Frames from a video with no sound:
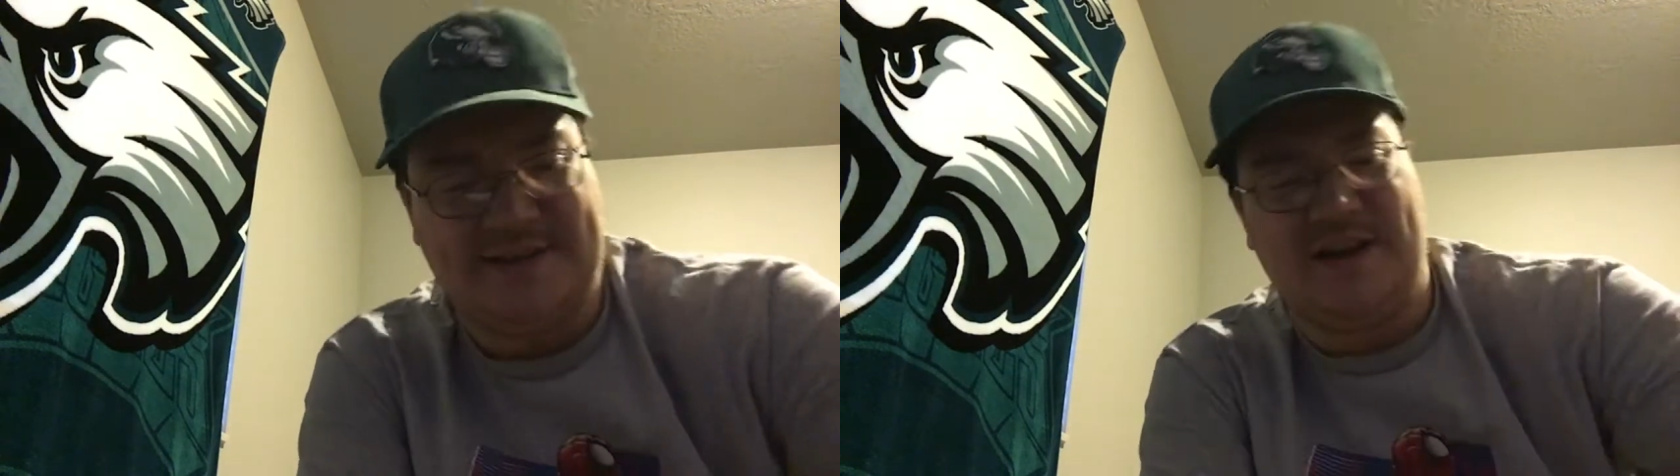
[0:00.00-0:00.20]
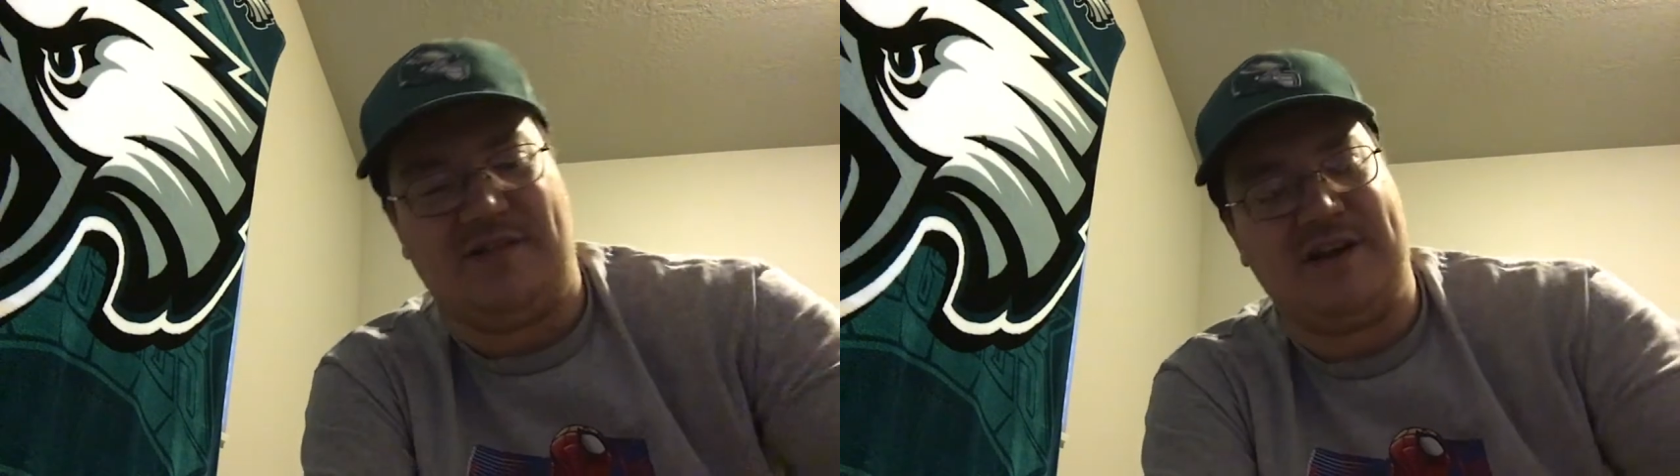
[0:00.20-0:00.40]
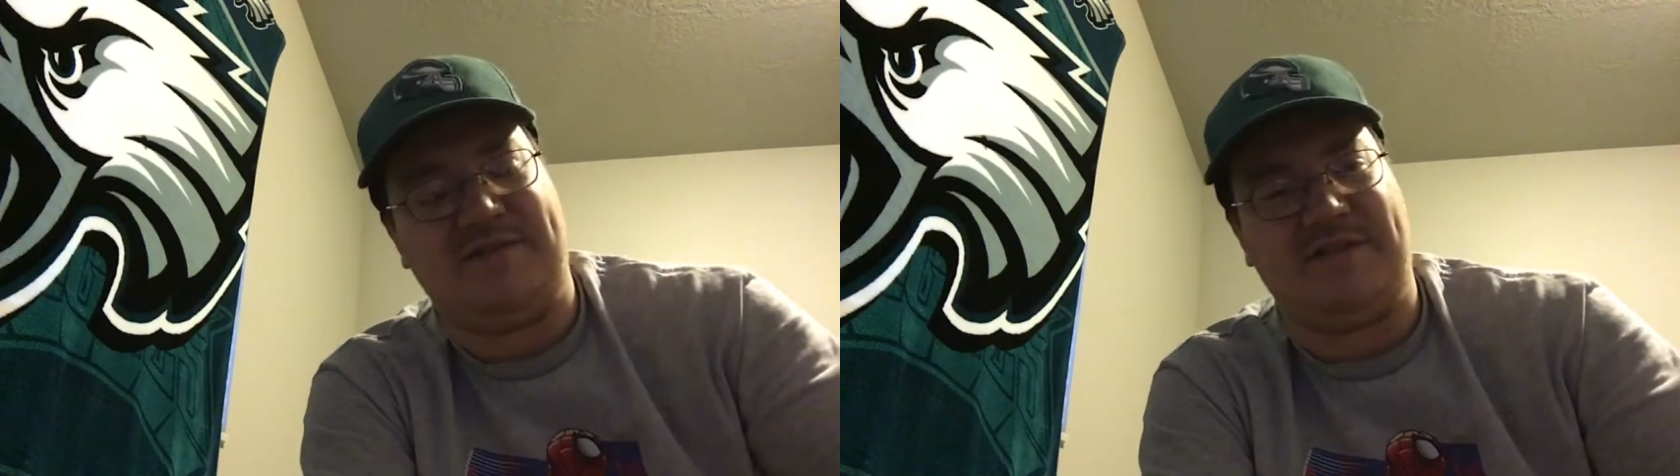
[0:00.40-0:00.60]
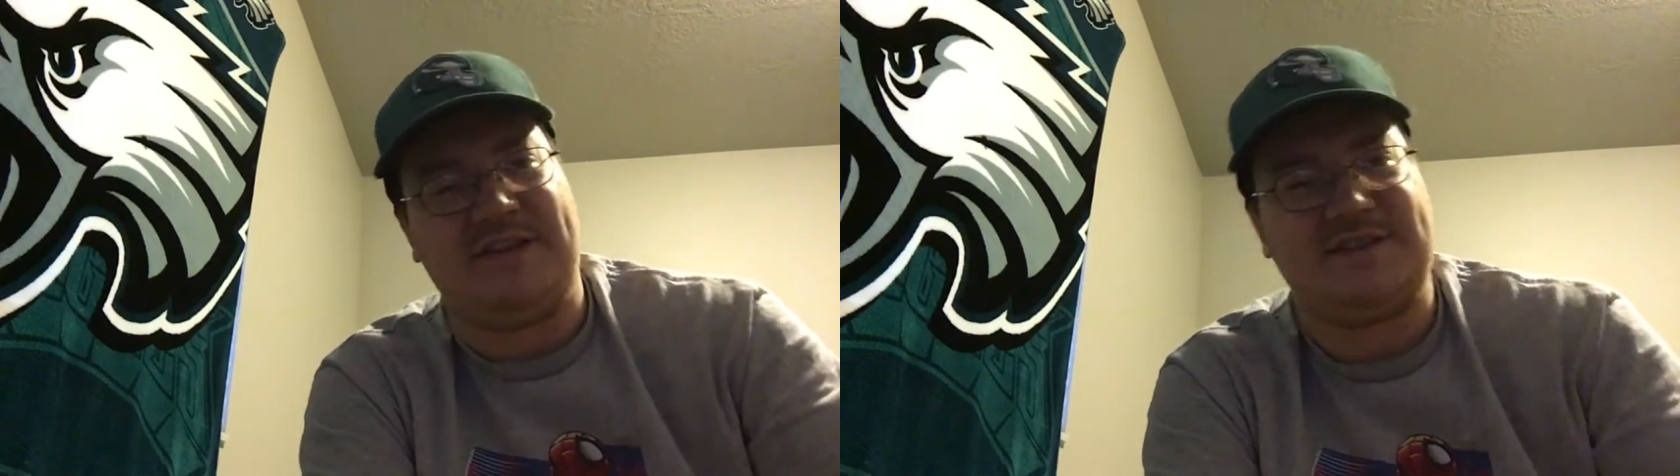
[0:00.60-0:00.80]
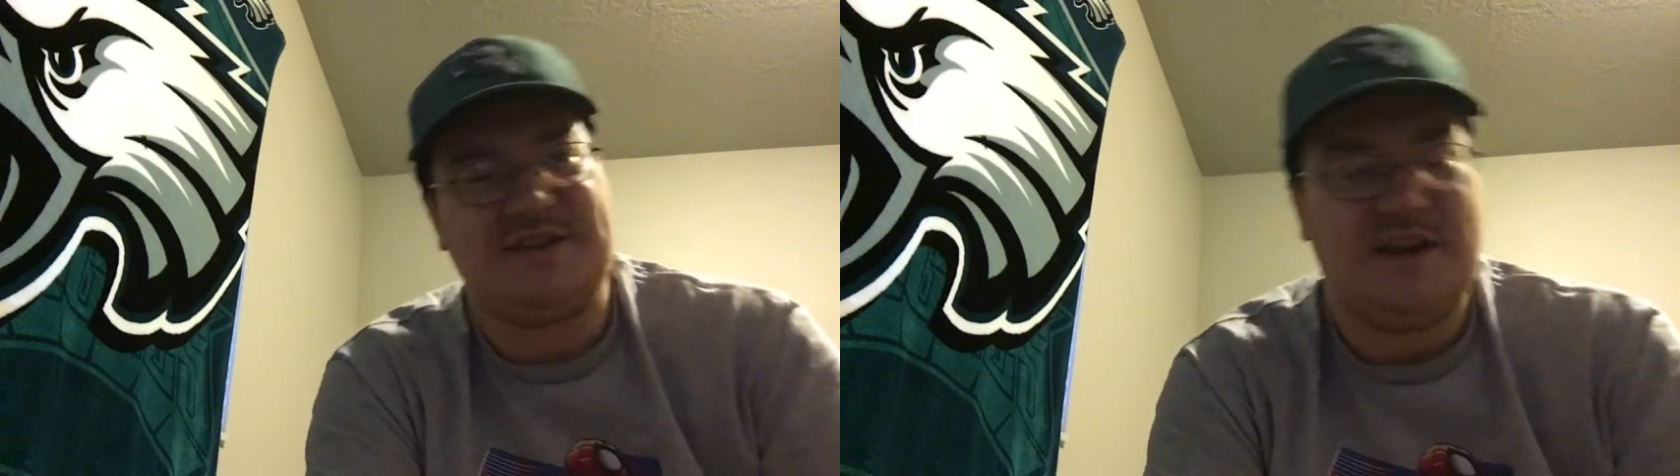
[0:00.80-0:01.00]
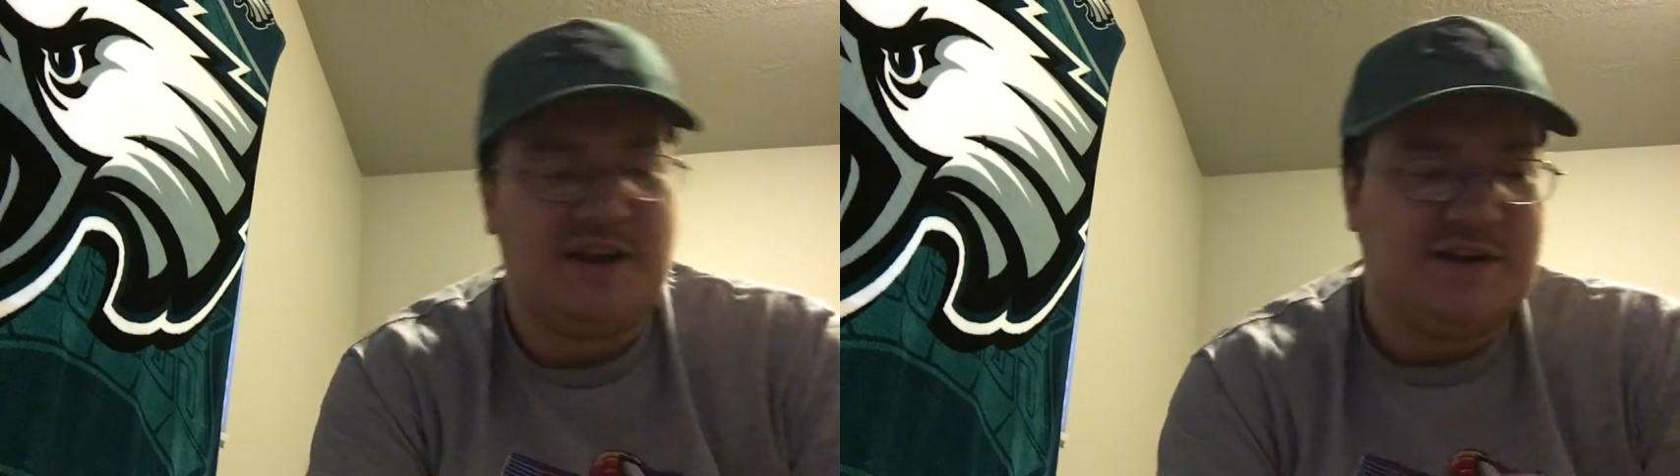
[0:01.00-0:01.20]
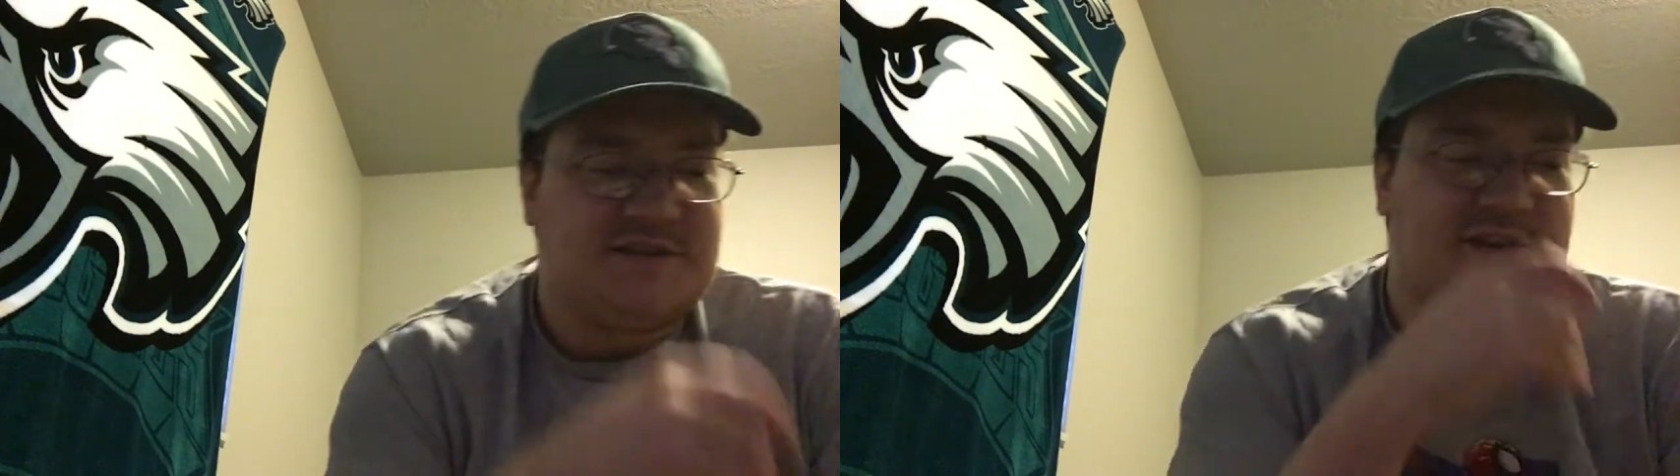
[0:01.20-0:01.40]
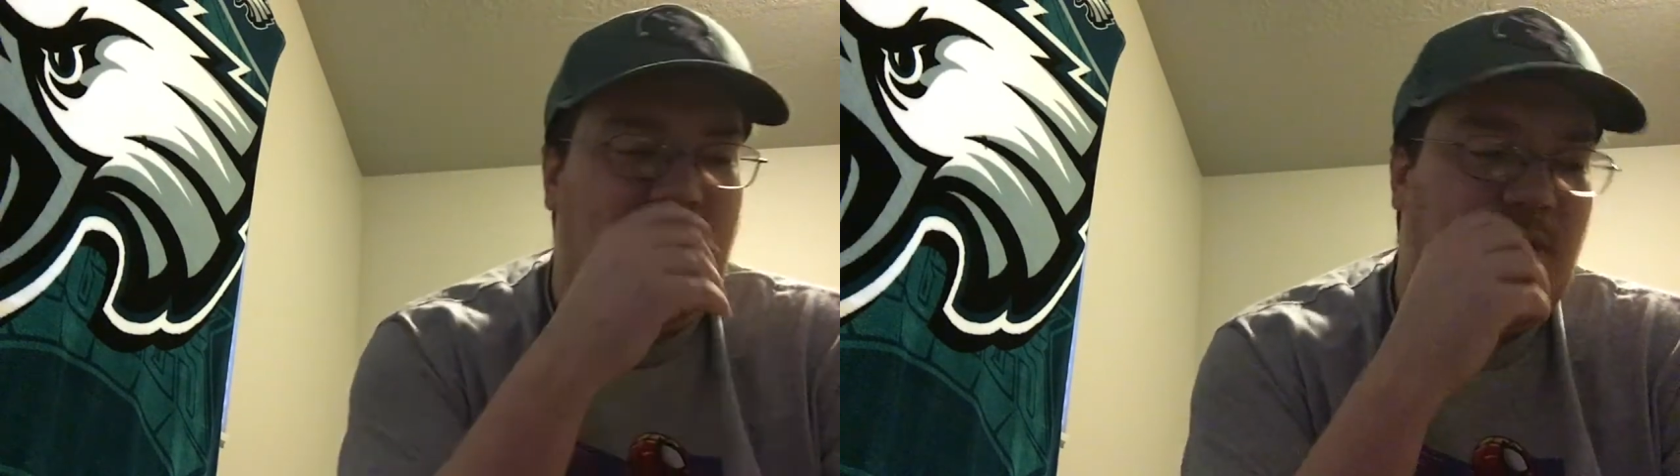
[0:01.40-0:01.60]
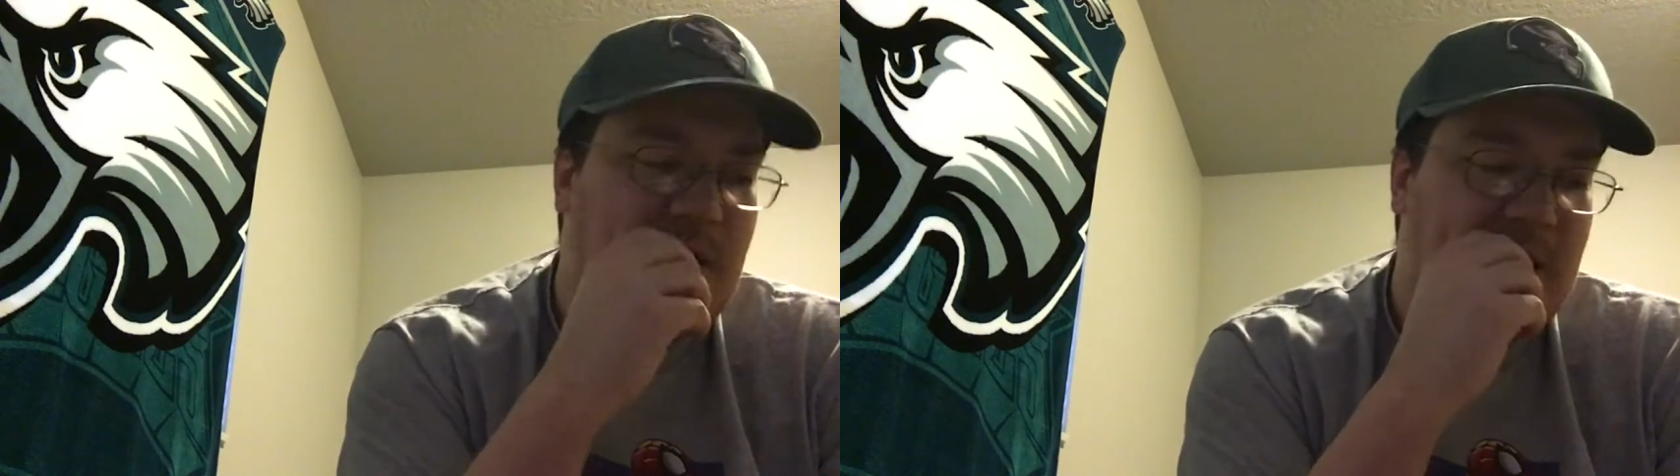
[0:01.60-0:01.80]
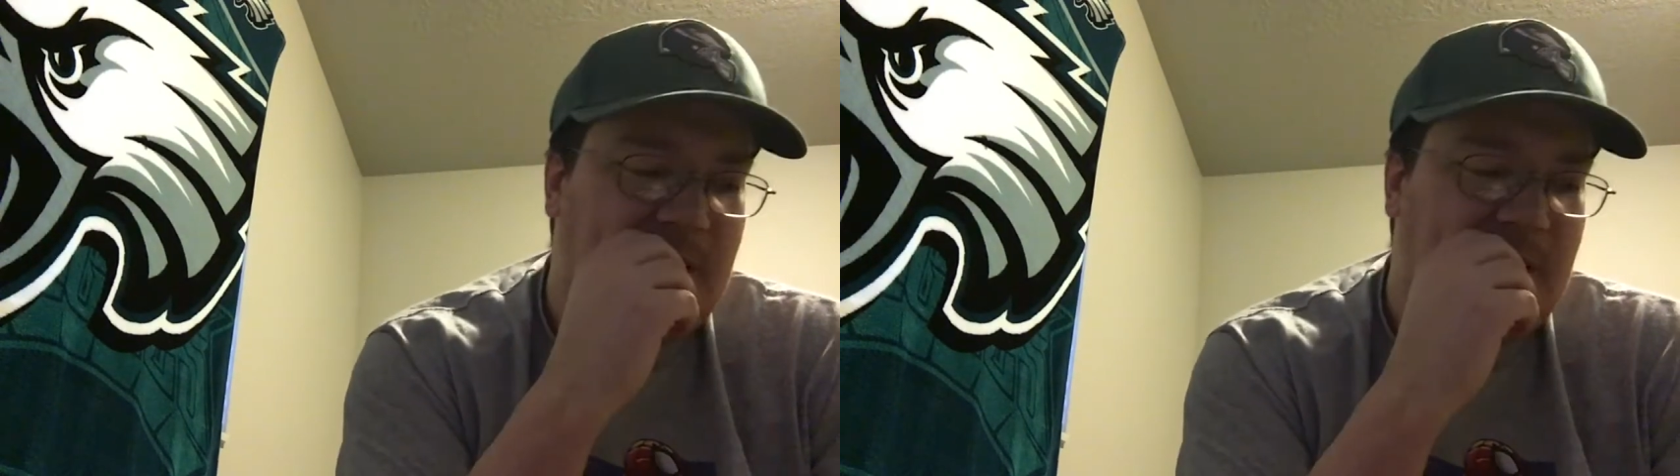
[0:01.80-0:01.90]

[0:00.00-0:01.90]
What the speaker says: to get ready for this. So,